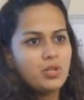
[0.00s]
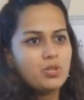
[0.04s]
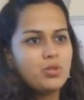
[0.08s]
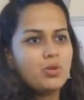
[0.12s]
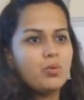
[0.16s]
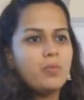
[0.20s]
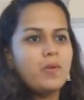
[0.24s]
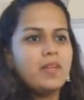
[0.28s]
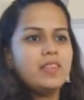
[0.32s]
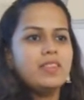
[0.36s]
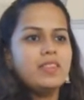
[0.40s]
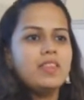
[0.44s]

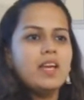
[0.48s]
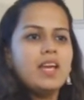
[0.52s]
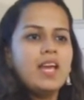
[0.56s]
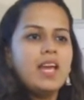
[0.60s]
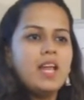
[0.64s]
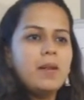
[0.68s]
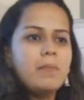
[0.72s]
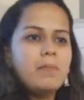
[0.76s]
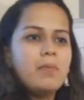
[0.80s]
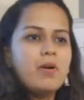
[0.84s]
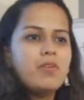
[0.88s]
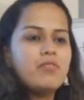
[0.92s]
So with the
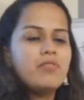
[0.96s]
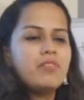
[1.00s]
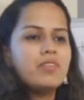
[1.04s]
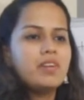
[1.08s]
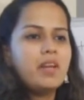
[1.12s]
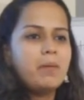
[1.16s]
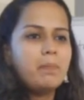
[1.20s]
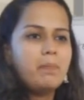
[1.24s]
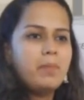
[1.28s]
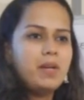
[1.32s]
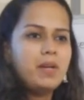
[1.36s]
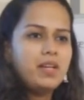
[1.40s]
help
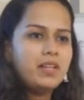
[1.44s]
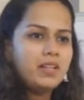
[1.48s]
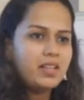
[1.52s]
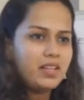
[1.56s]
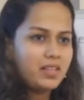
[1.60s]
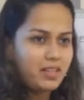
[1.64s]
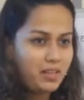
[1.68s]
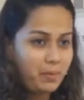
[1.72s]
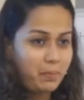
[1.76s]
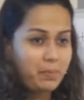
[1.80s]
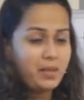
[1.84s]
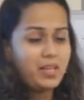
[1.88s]
of
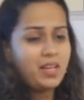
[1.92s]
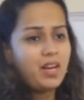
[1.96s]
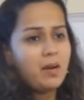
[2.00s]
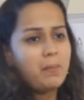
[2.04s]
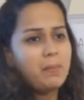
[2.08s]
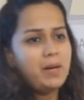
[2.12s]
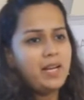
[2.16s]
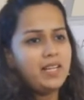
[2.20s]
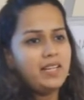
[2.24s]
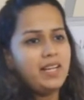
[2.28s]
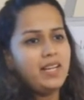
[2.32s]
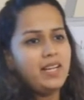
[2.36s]

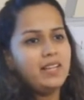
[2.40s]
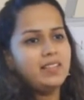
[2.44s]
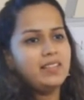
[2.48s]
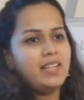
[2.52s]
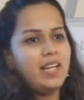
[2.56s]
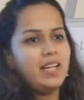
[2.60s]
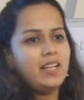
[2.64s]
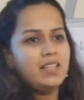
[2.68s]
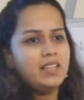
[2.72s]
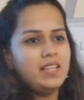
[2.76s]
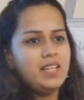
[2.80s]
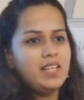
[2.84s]
replica
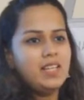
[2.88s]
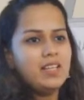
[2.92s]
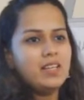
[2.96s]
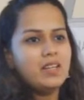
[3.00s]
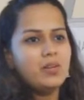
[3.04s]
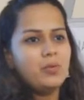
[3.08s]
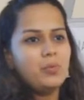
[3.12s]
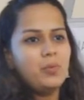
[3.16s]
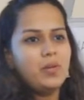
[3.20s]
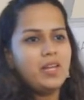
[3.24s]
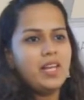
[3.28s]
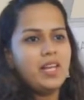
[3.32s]
plating
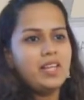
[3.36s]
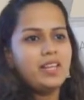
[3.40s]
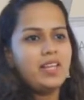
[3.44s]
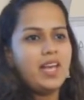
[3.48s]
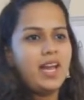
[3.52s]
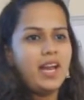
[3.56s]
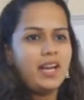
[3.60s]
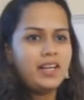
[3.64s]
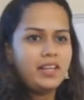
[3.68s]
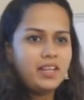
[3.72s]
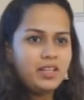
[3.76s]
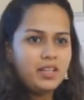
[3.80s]
technique, we
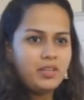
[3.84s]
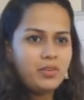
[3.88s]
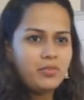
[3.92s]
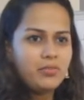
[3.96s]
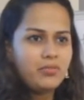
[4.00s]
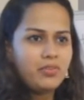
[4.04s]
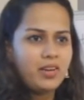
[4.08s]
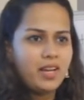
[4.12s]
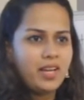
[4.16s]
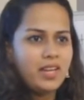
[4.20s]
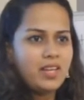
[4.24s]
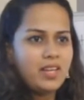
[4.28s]
can
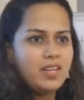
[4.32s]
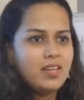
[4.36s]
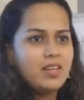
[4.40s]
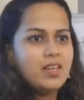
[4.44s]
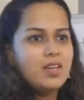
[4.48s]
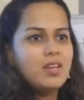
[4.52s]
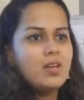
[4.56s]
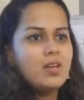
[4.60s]
identify